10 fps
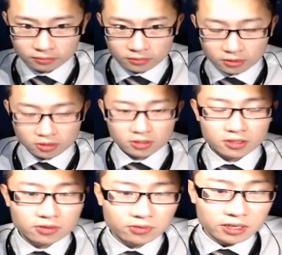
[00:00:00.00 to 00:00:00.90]
so just
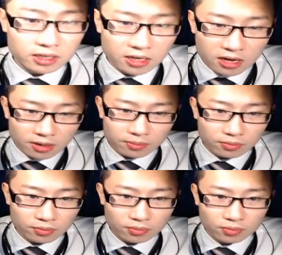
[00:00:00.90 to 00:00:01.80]
to recap,
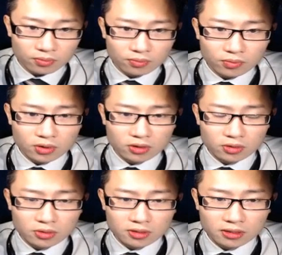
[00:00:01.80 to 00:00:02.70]
we're going to
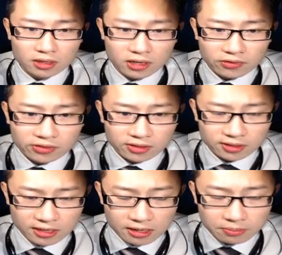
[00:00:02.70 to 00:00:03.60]
use an if
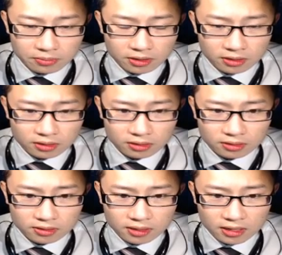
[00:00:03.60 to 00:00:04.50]
statement
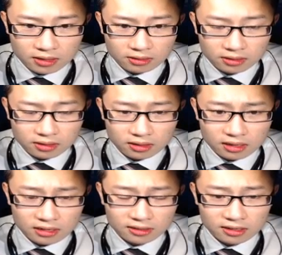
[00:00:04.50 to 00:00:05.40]
saying that
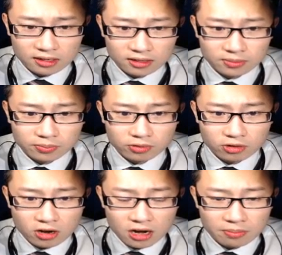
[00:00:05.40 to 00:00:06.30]
as a is
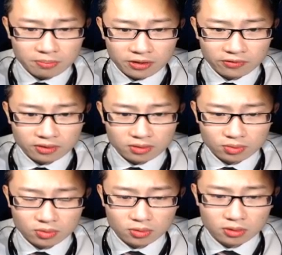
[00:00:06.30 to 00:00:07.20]
prime method.
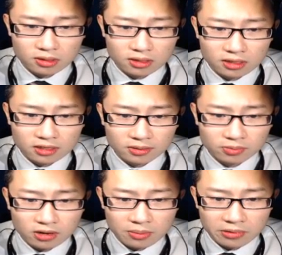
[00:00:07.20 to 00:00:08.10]
We're calling the is
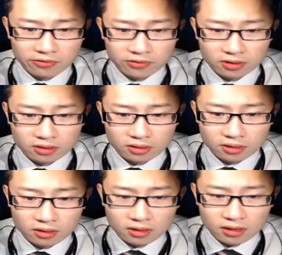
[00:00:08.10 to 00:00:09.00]
prime method
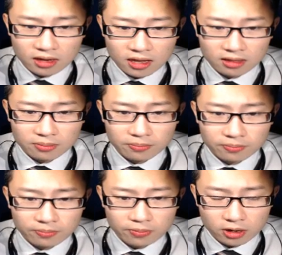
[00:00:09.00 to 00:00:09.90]
at the
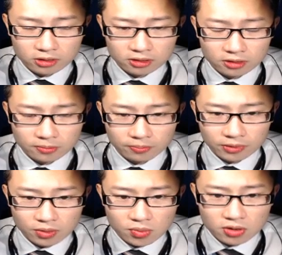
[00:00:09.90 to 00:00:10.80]
bottom,
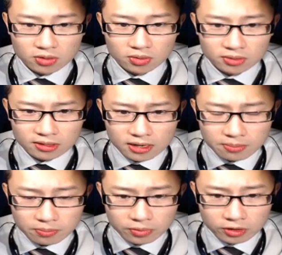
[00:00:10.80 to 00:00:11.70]
and we're going to use
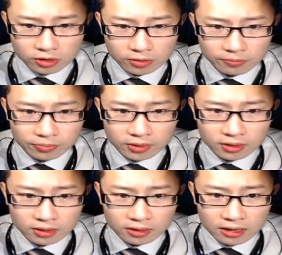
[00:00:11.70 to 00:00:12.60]
number
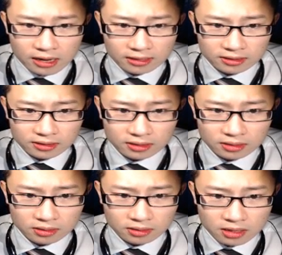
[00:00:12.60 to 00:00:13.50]
as
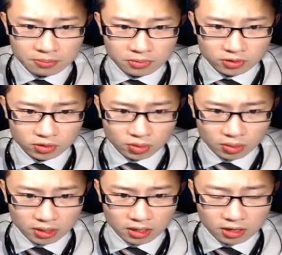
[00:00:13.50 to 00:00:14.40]
in number 2
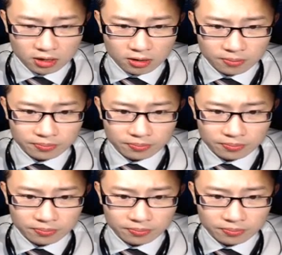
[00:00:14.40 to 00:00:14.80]
here.